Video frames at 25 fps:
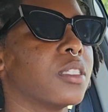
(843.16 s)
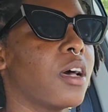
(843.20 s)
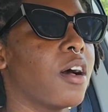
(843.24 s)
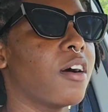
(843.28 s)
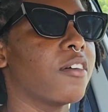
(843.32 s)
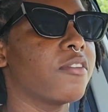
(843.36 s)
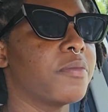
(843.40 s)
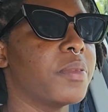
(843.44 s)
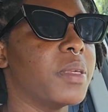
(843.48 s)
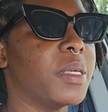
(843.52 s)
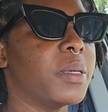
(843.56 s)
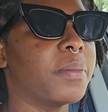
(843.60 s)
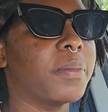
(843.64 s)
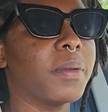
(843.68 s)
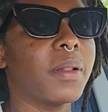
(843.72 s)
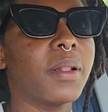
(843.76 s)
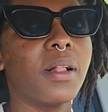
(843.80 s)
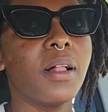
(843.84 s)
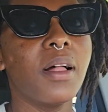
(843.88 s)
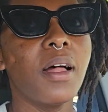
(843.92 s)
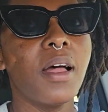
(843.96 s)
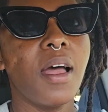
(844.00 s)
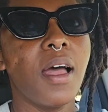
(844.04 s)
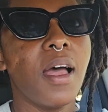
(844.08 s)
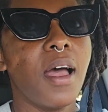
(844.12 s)
off
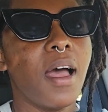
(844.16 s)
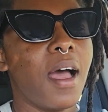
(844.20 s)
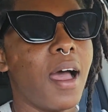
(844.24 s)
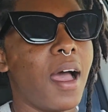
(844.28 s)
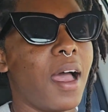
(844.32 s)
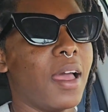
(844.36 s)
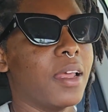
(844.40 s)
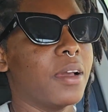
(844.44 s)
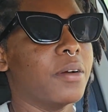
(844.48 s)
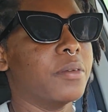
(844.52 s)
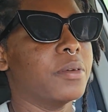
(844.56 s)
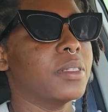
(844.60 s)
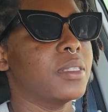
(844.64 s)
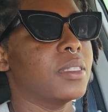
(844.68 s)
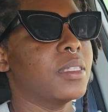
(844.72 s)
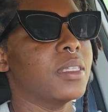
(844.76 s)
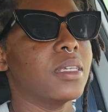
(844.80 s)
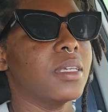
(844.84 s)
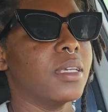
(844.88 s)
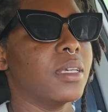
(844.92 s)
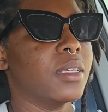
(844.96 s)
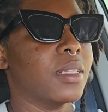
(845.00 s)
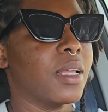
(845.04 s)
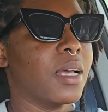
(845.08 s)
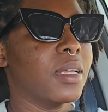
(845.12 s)
people, and I was
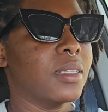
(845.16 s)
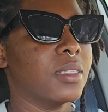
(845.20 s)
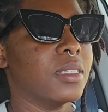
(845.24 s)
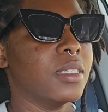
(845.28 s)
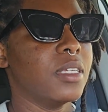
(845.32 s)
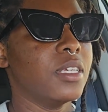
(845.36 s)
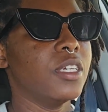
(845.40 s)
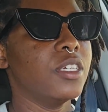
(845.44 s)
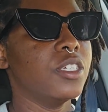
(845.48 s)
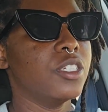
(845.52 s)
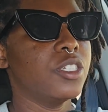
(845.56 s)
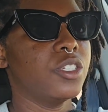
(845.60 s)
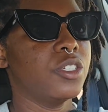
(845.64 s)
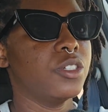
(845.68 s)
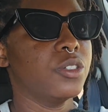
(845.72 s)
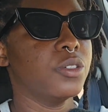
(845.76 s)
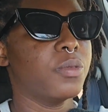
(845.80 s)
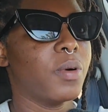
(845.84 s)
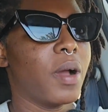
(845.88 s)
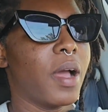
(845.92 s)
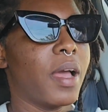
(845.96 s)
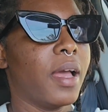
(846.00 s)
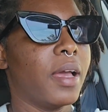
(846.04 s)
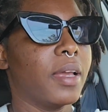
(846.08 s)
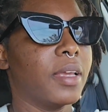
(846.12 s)
thinking that's the issue,
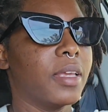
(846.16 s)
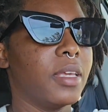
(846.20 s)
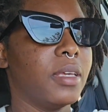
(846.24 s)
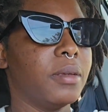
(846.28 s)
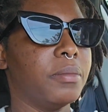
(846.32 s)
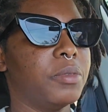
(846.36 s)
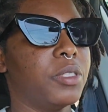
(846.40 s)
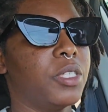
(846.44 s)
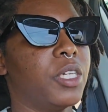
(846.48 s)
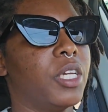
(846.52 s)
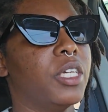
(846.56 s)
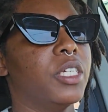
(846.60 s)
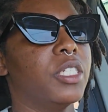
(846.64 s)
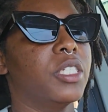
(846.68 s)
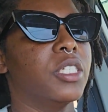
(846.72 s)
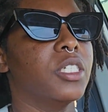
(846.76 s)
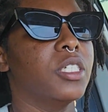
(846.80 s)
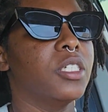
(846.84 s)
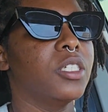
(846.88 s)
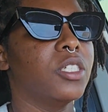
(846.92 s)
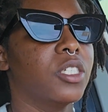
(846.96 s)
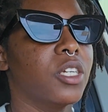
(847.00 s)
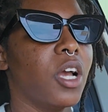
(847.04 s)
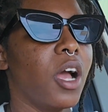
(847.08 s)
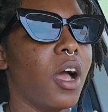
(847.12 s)
why I keep
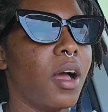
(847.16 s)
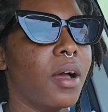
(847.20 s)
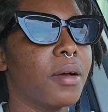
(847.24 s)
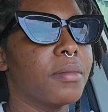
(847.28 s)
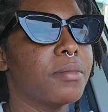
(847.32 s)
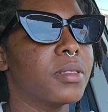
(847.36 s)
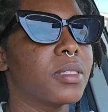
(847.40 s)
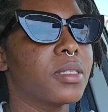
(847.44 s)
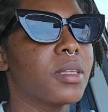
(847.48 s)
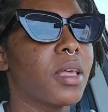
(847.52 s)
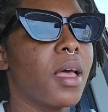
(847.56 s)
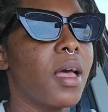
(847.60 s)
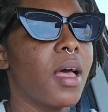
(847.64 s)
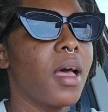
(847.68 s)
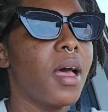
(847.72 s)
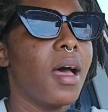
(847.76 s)
changing jobs.